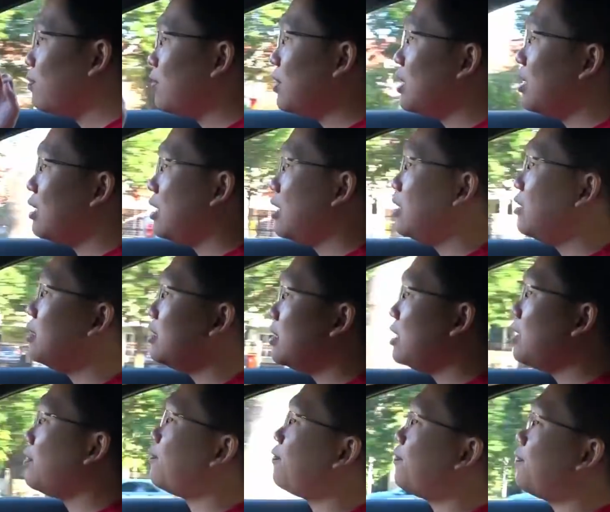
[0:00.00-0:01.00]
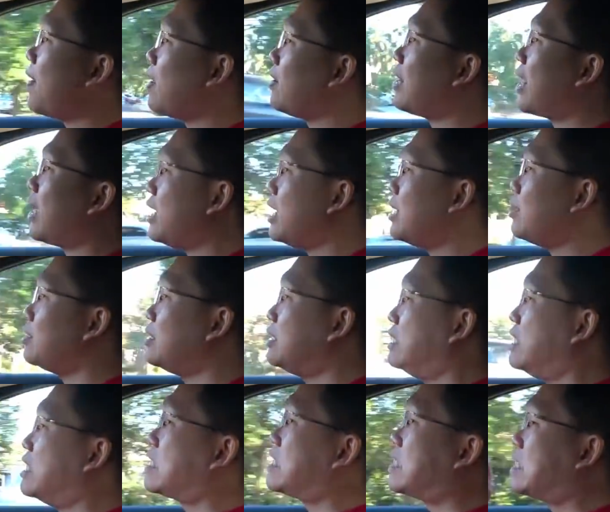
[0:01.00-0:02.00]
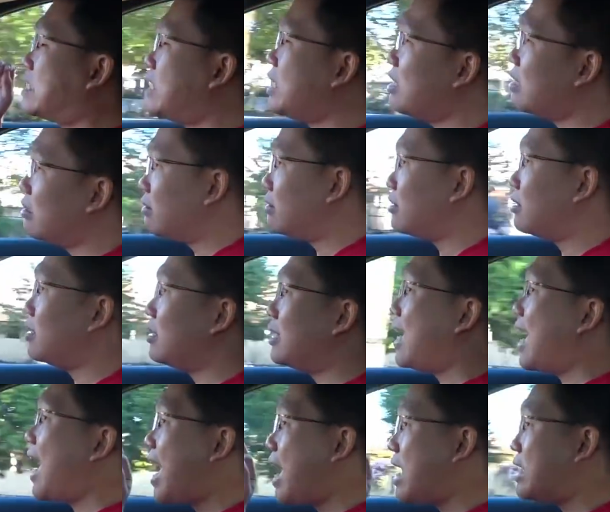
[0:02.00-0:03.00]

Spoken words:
it felt like it distilled the